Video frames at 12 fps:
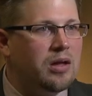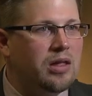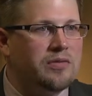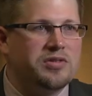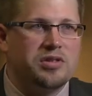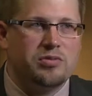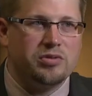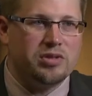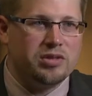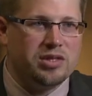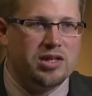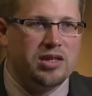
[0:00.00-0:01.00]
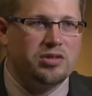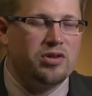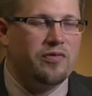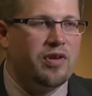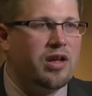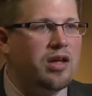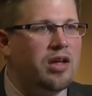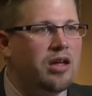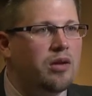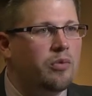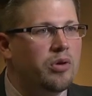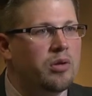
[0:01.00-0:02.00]
gives us the results of that survey,
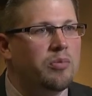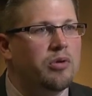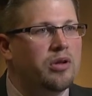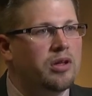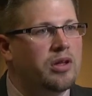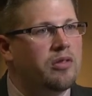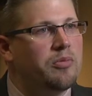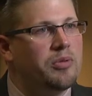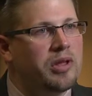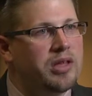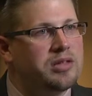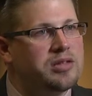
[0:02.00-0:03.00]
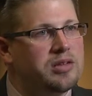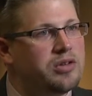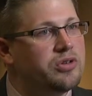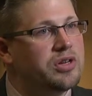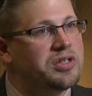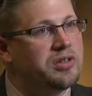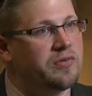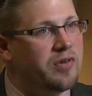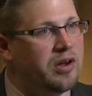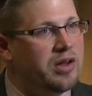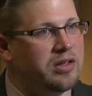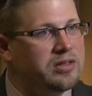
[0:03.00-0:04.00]
and we put together plans that address their
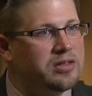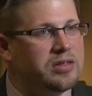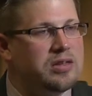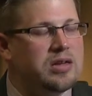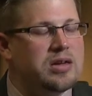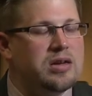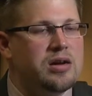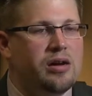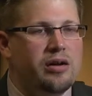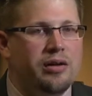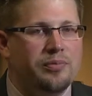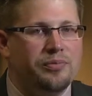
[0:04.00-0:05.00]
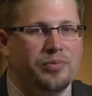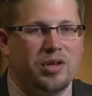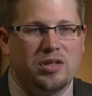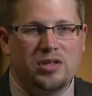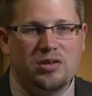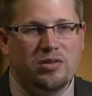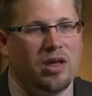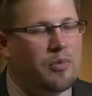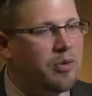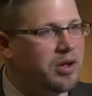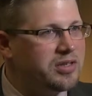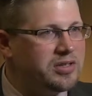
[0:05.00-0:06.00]
findings. Continue that
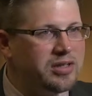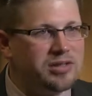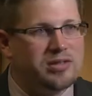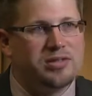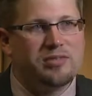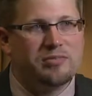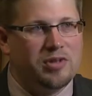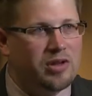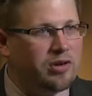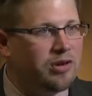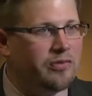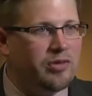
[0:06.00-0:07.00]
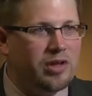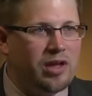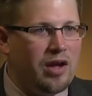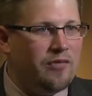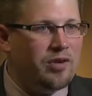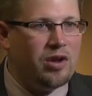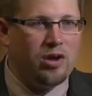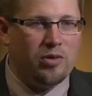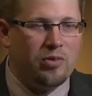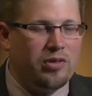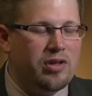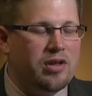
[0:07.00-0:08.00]
process iteratively every year
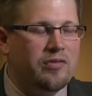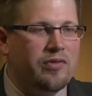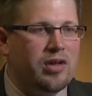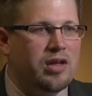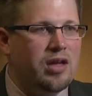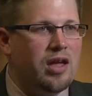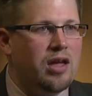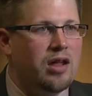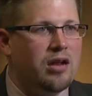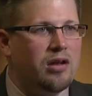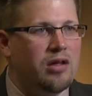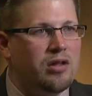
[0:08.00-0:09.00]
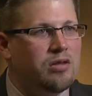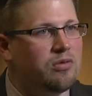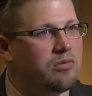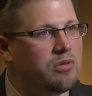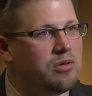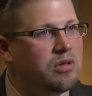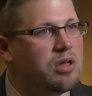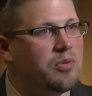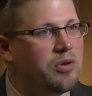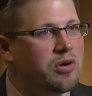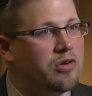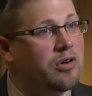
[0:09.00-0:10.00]
with DNV, and you
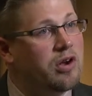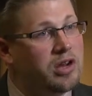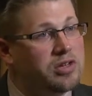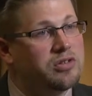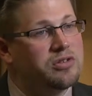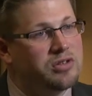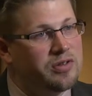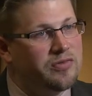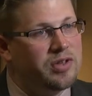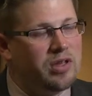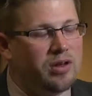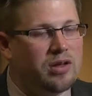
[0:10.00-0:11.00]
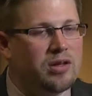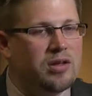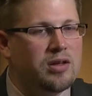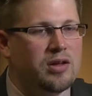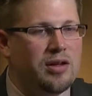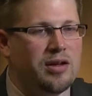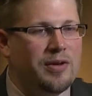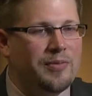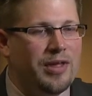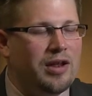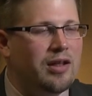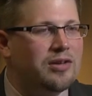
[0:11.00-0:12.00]
keep your accreditation certificate.
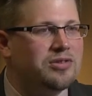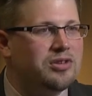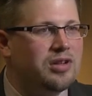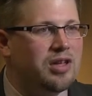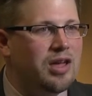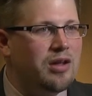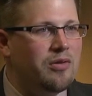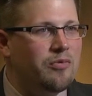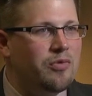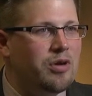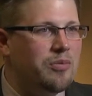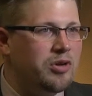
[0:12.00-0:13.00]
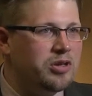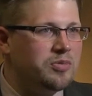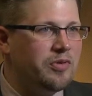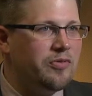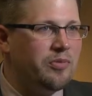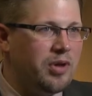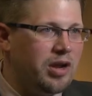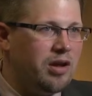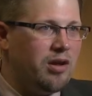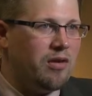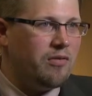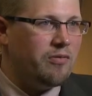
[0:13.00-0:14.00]
That allows you to get reimbursement from
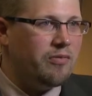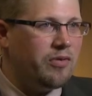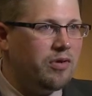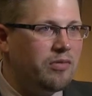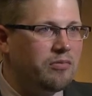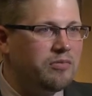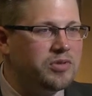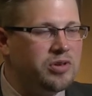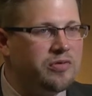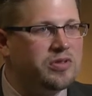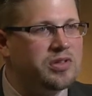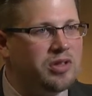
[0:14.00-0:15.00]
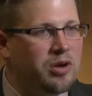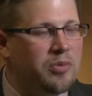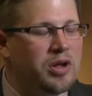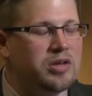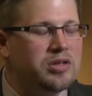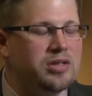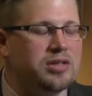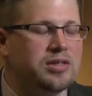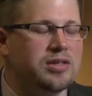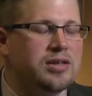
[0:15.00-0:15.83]
Medicare for servicing their patients.